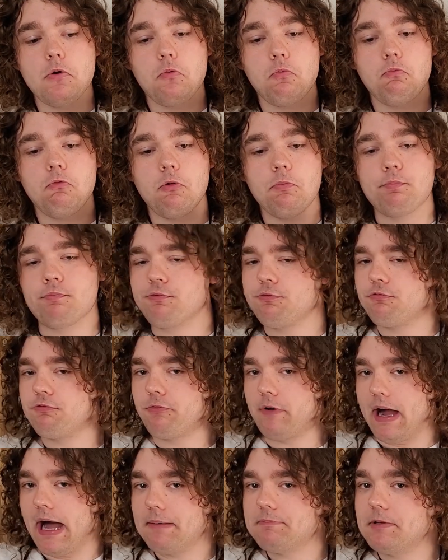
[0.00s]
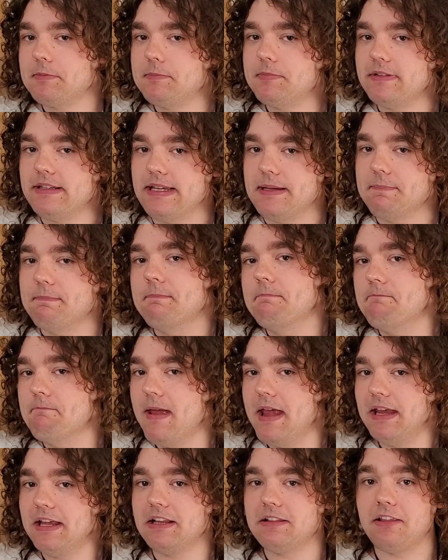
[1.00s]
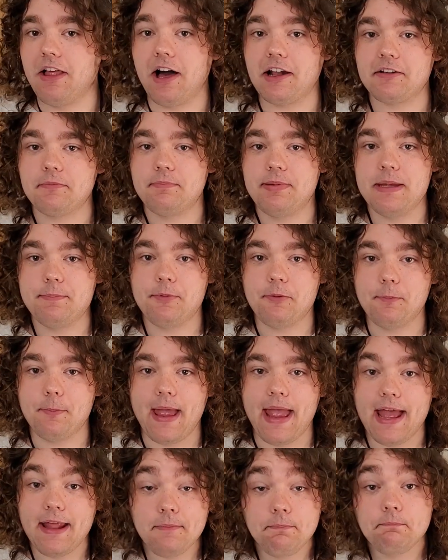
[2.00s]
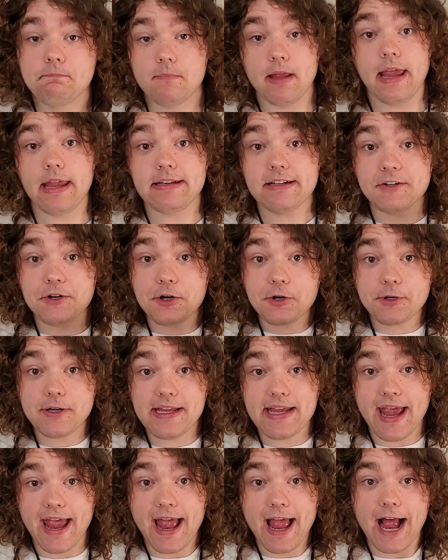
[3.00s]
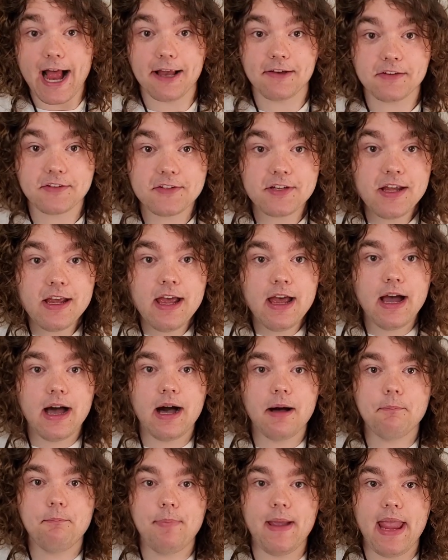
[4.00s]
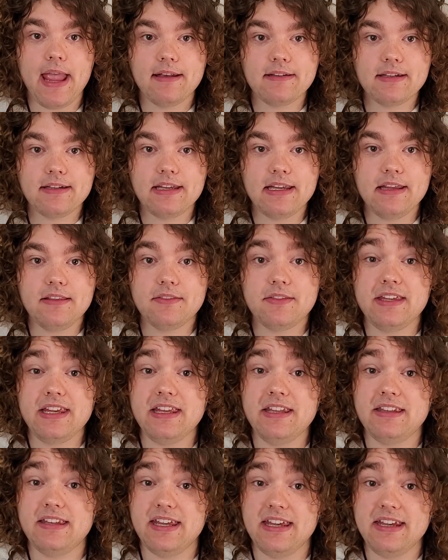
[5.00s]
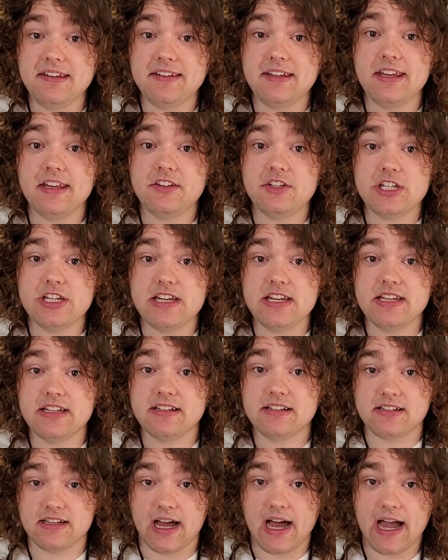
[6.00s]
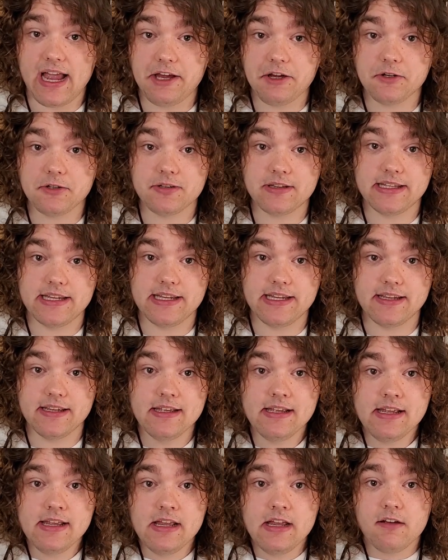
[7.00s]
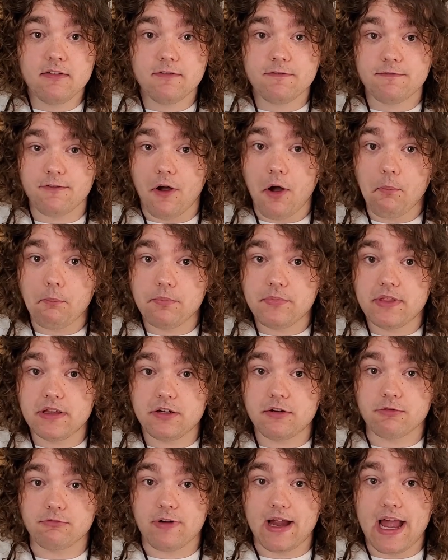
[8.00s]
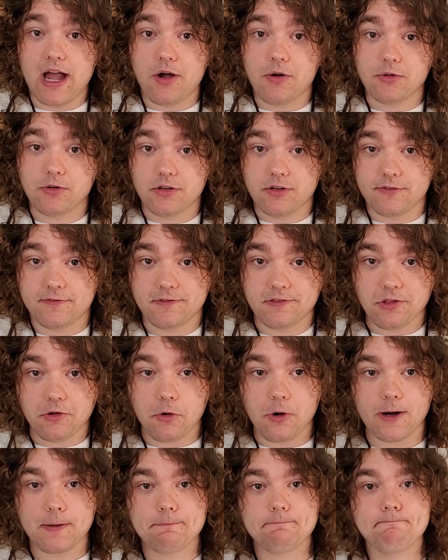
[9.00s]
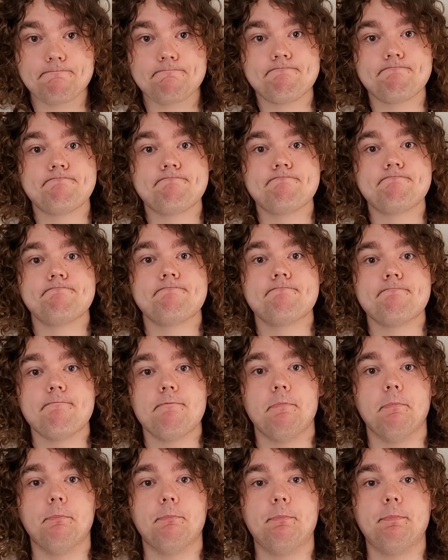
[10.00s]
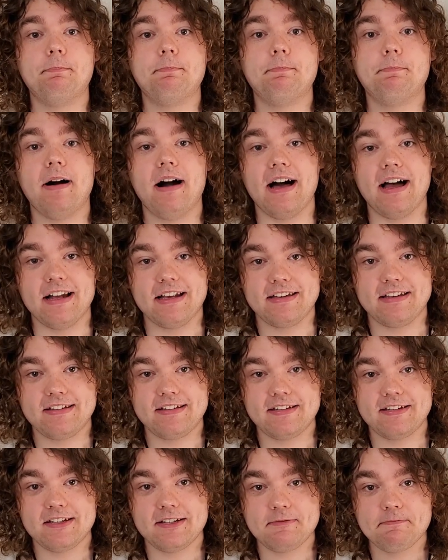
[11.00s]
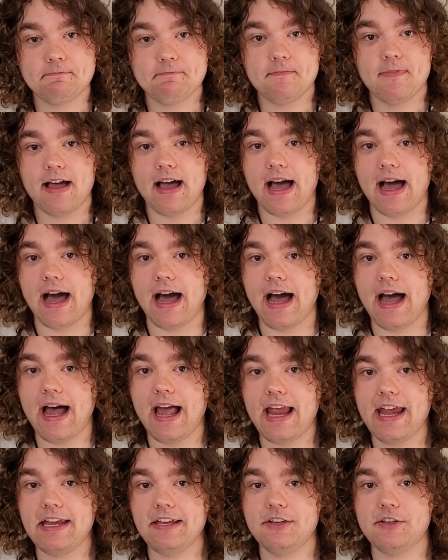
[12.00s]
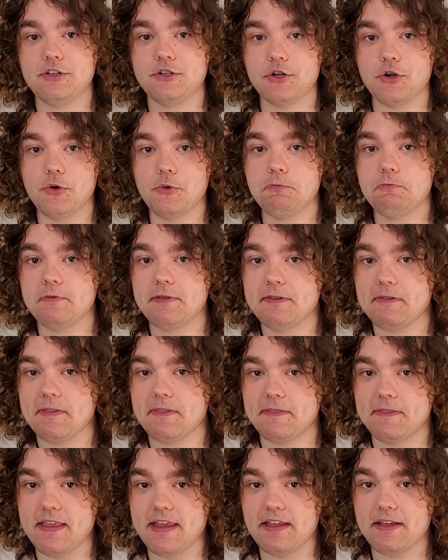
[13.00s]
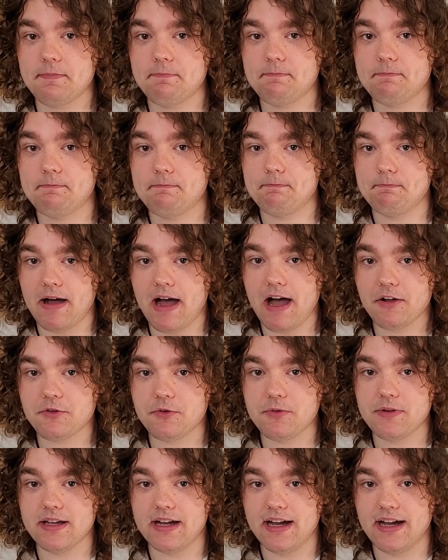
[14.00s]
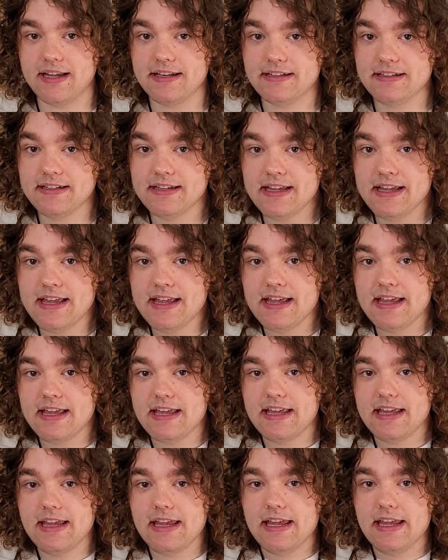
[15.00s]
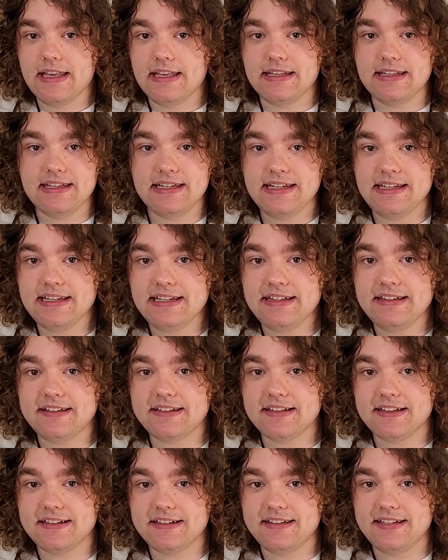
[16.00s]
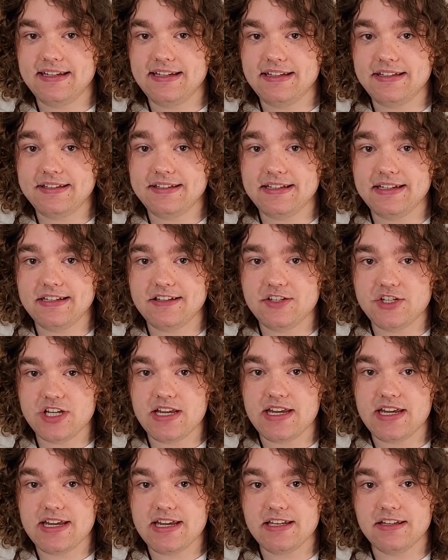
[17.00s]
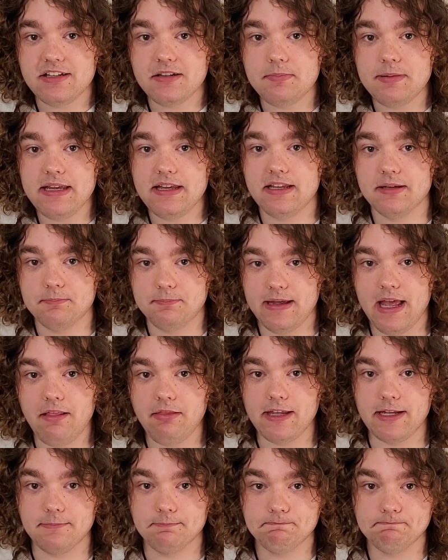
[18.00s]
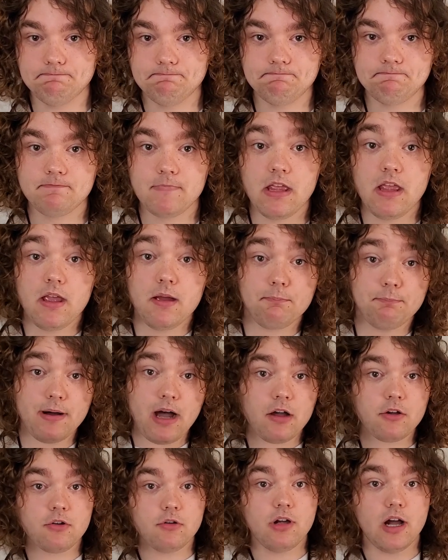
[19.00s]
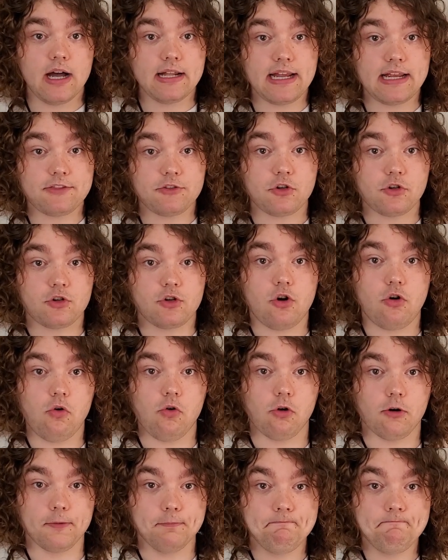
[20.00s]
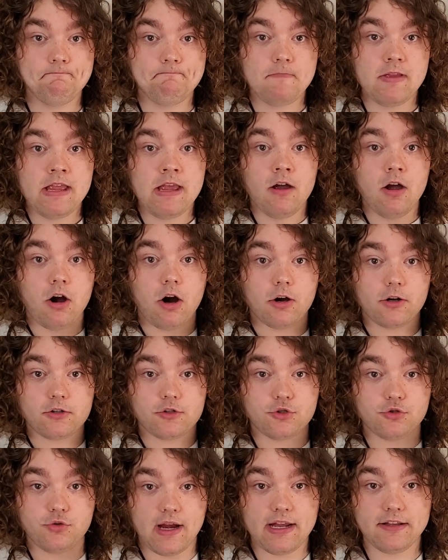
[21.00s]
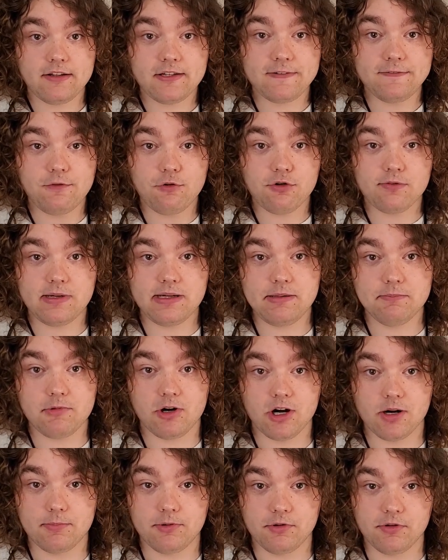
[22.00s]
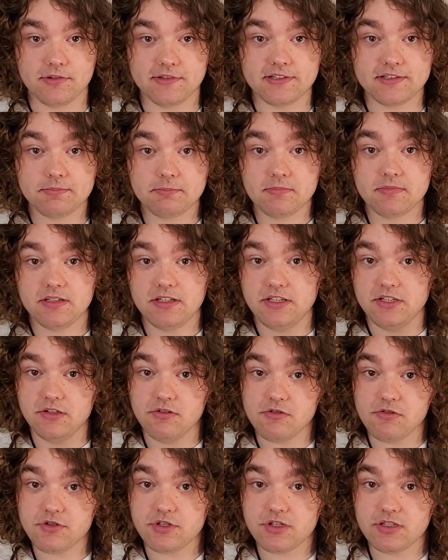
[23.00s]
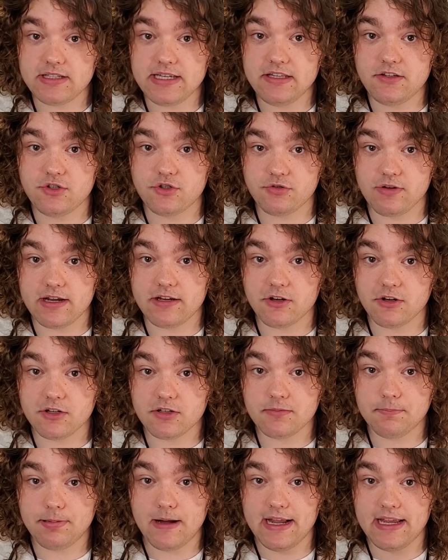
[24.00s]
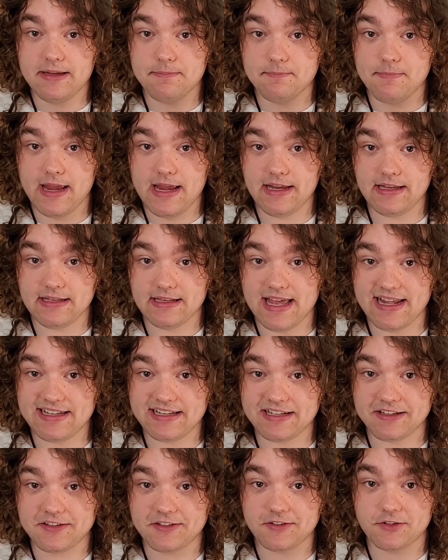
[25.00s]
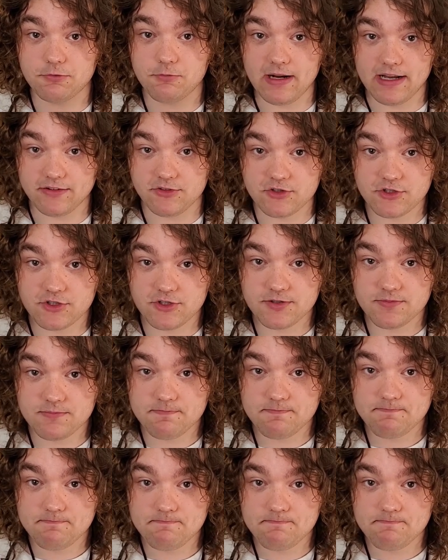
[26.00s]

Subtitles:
will probably make a lot of people mad, and it already has, abandoning the TCG entirely from the ground floor. But I don't think Bakugan needs a TCG to be compelling. Bakugan at their core are transforming marbles, usually triggered by a magnetic switch.